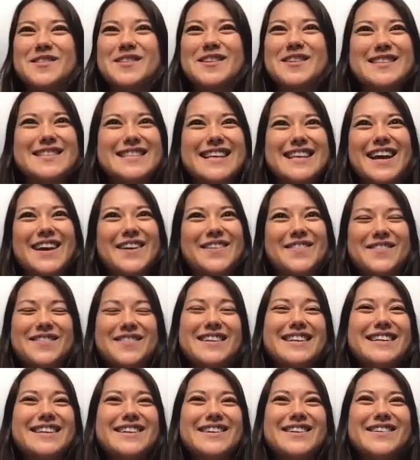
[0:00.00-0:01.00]
looks like for
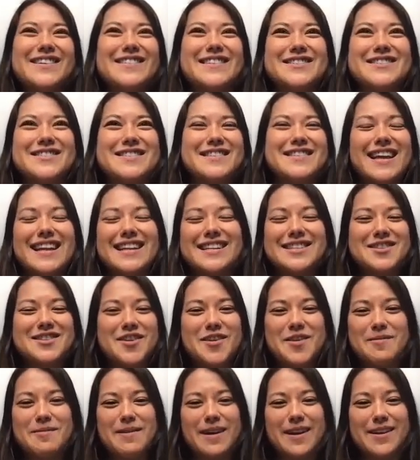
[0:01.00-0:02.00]
you and just getting to
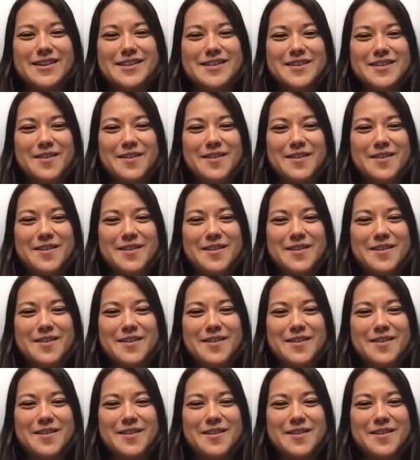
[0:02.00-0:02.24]
know you better.